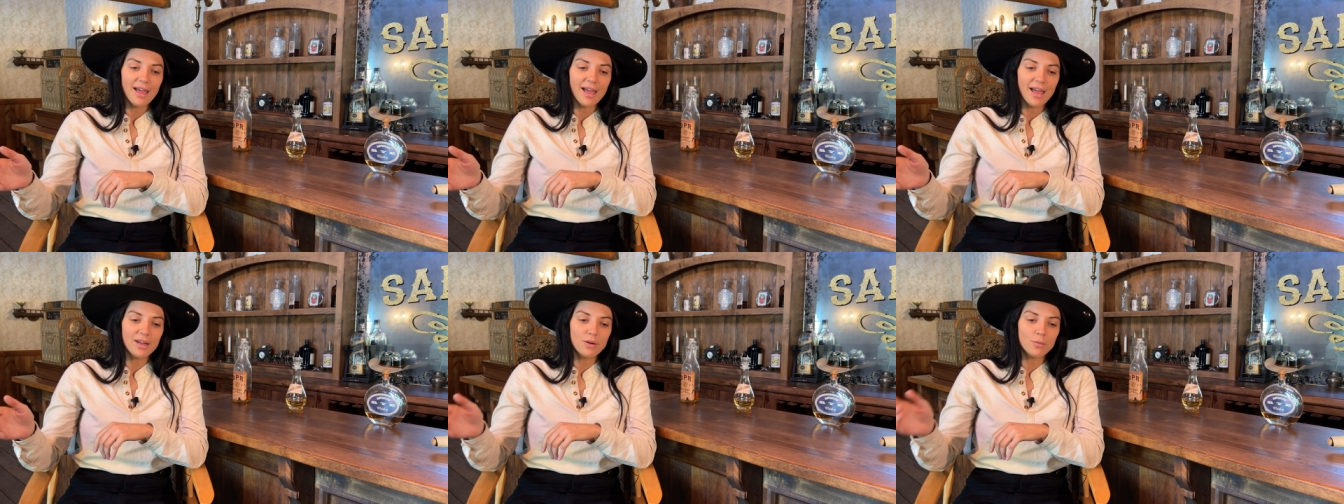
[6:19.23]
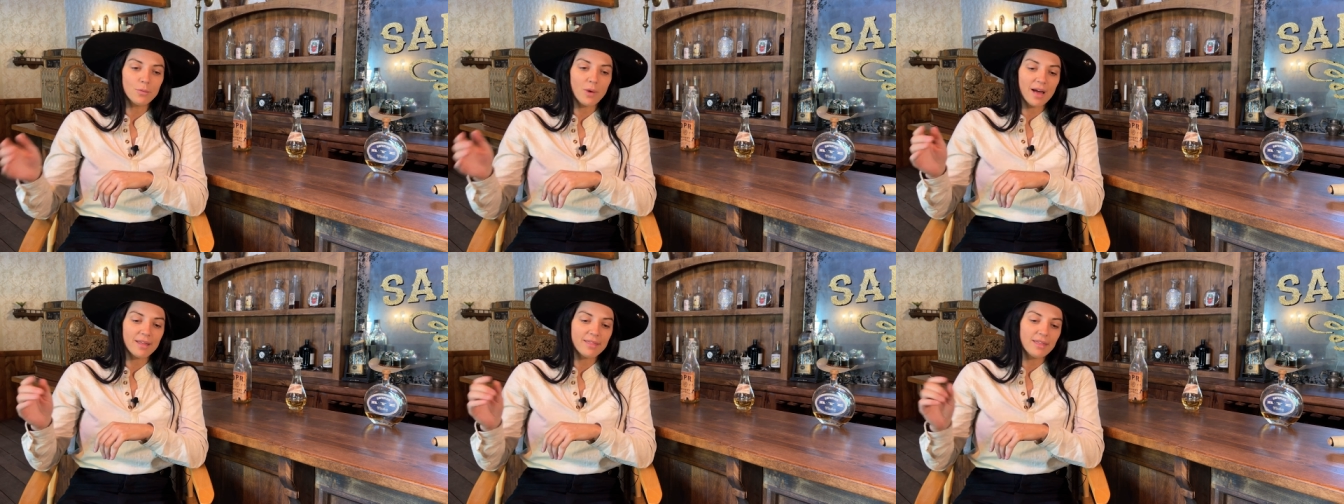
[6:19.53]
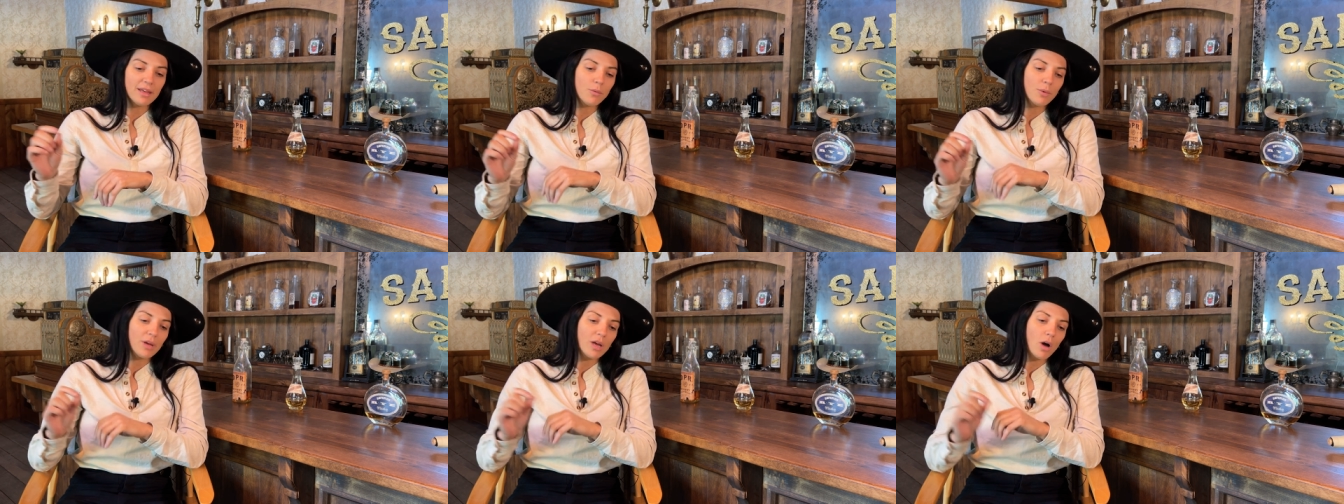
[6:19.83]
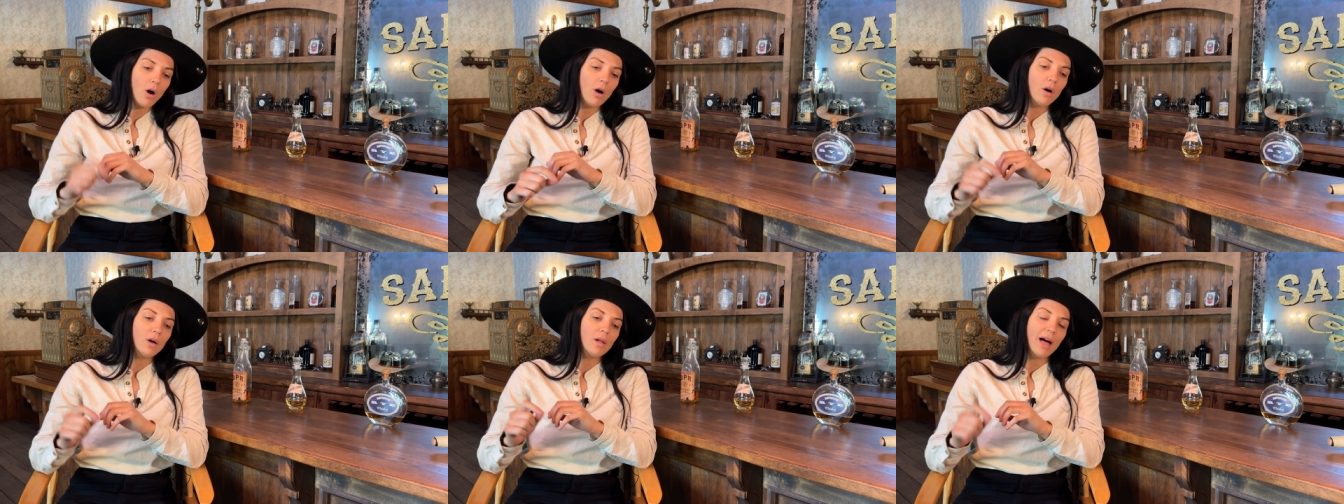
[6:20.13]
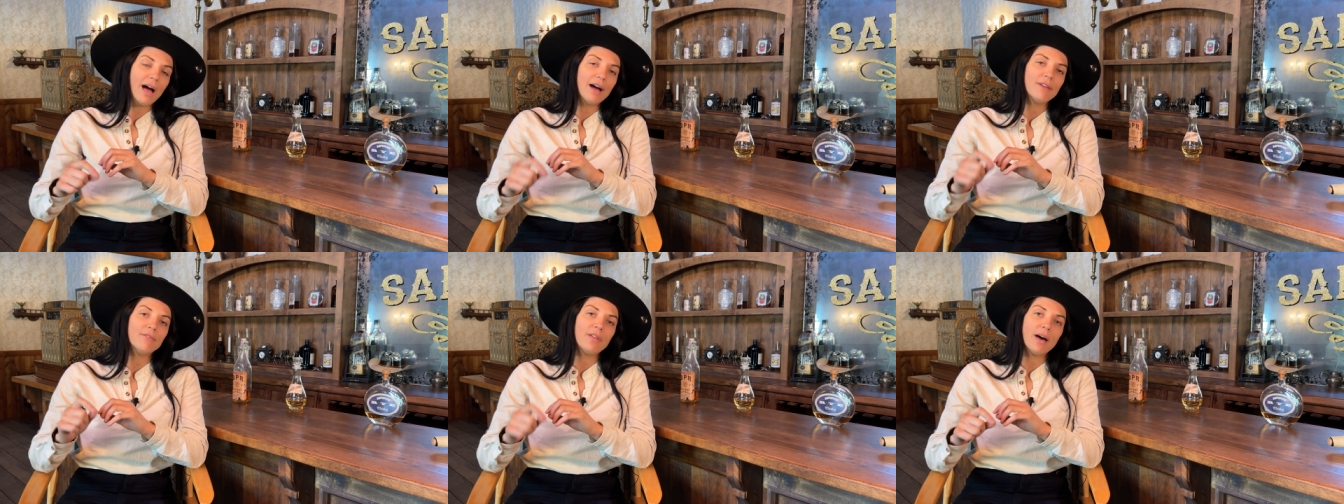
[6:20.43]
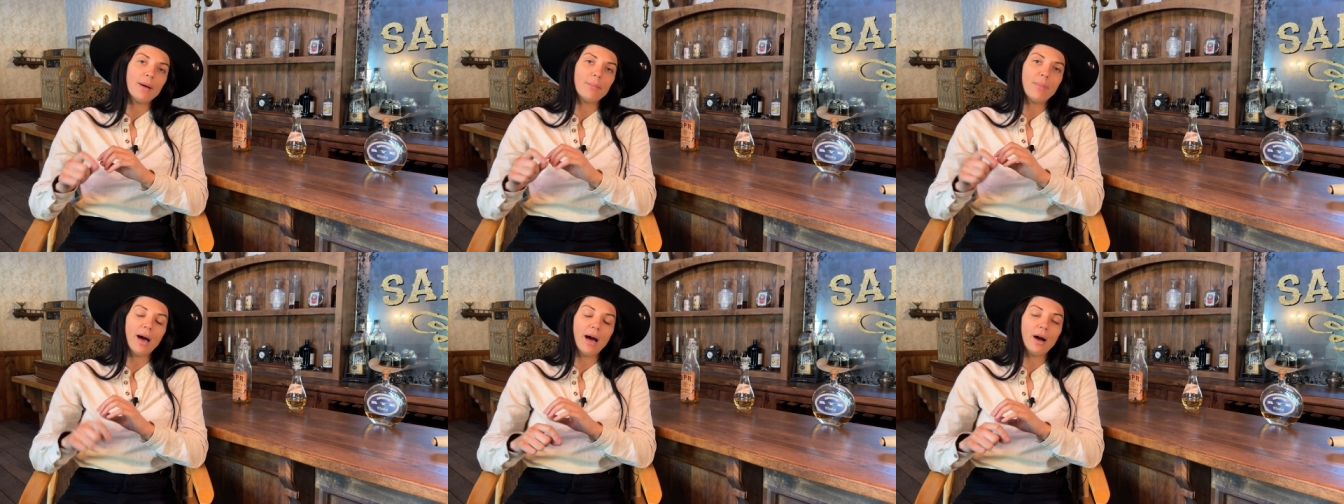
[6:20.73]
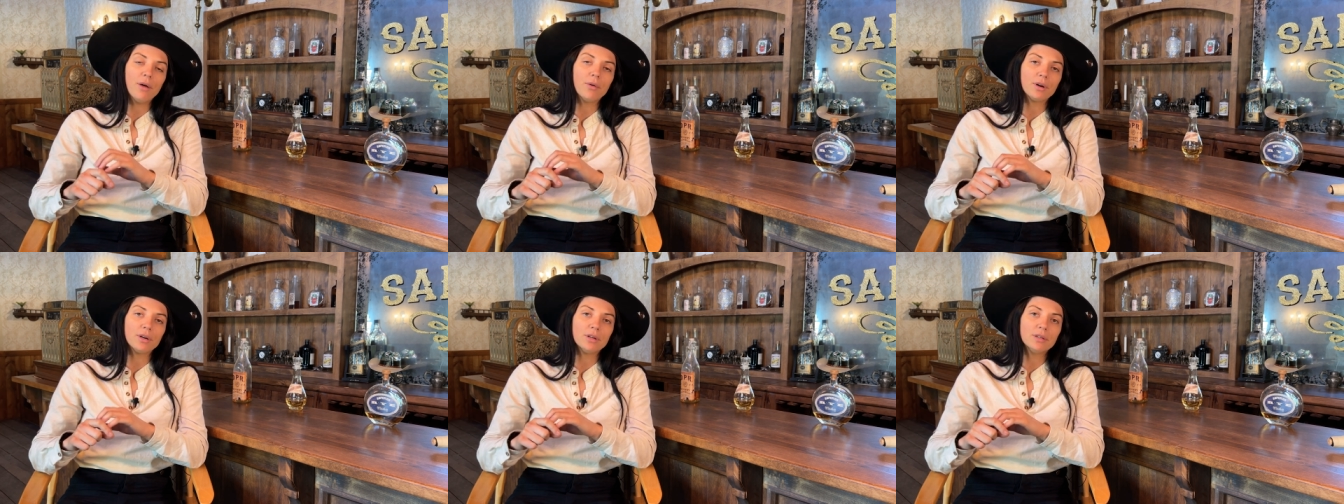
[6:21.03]
And I think we all have that
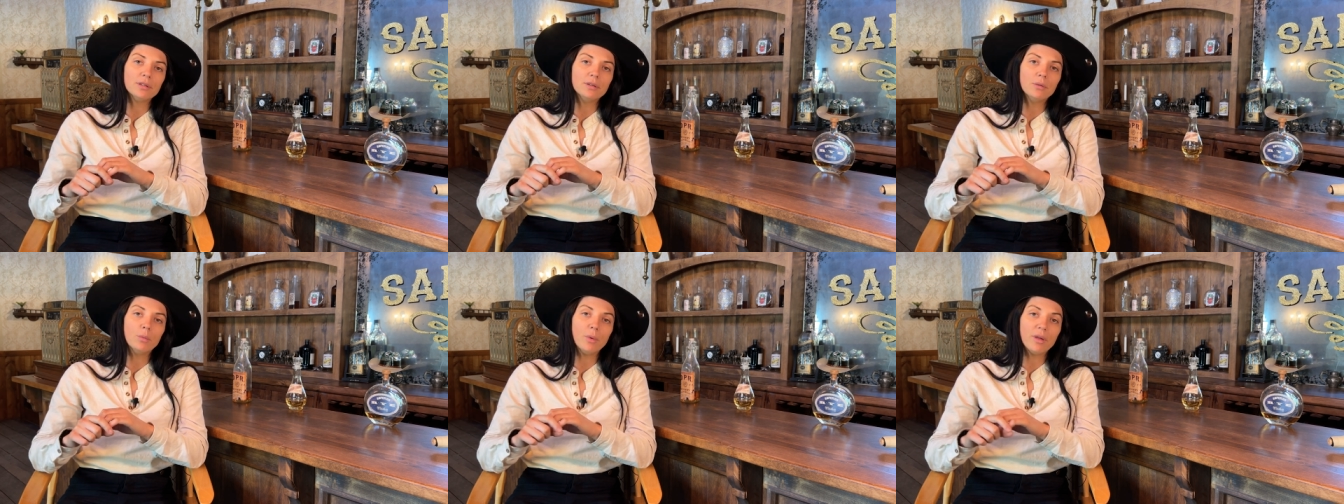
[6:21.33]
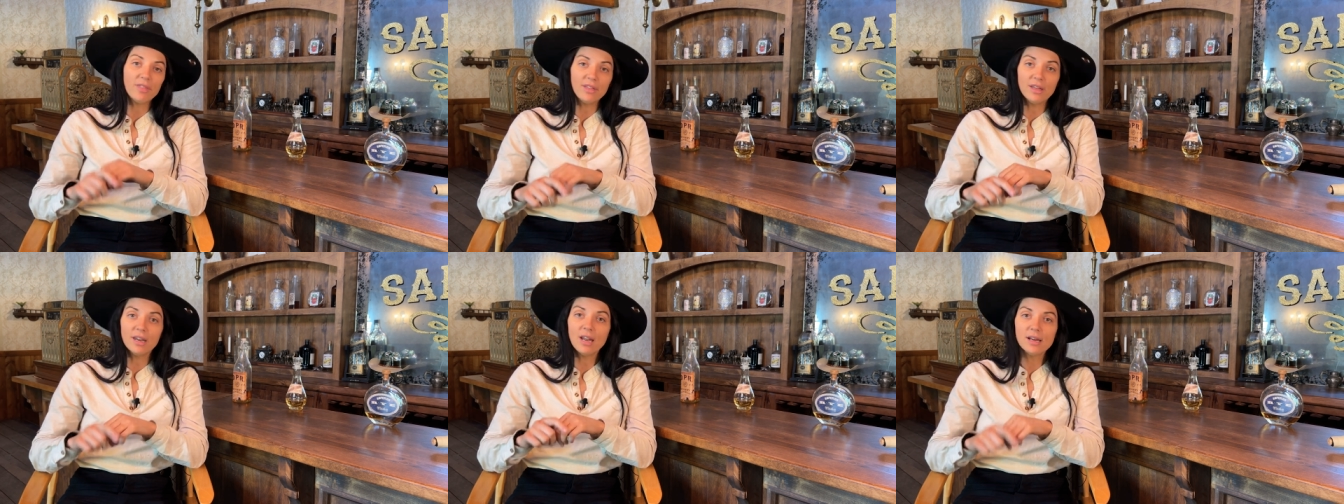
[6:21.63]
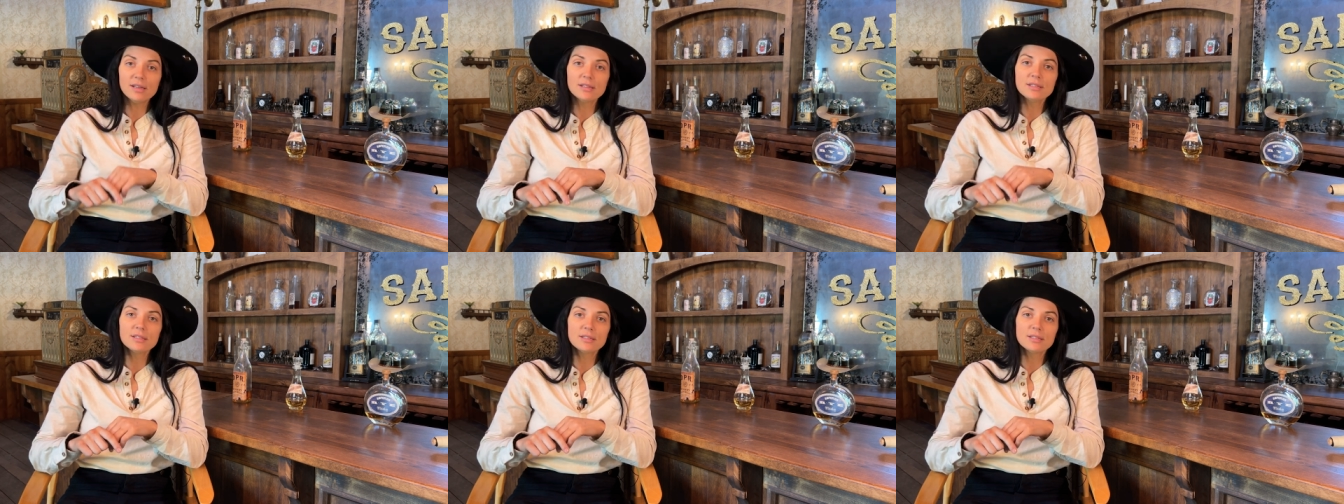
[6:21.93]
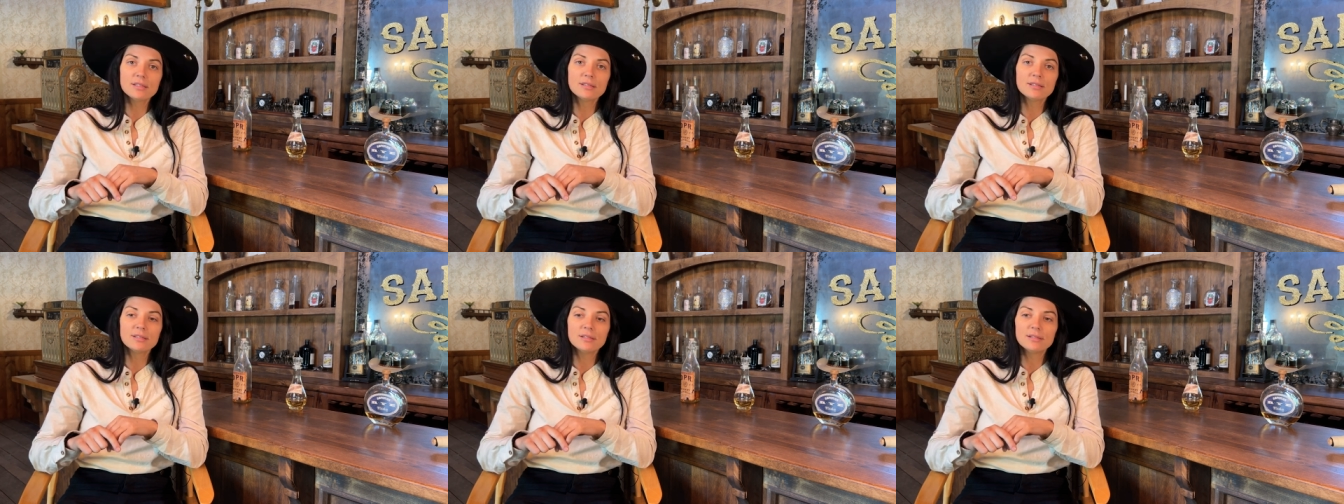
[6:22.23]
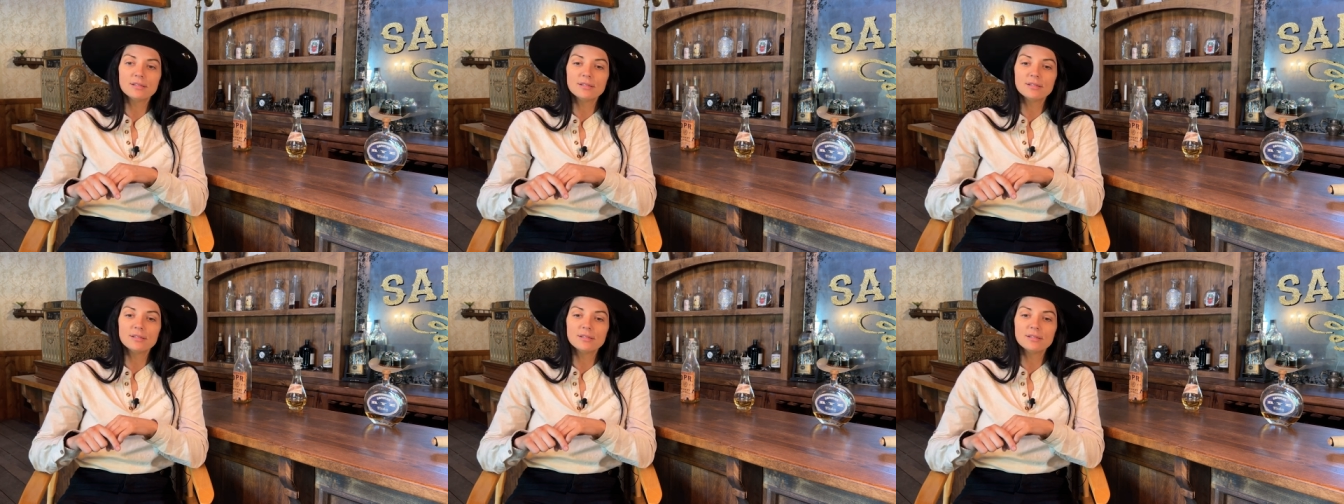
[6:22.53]
power within us.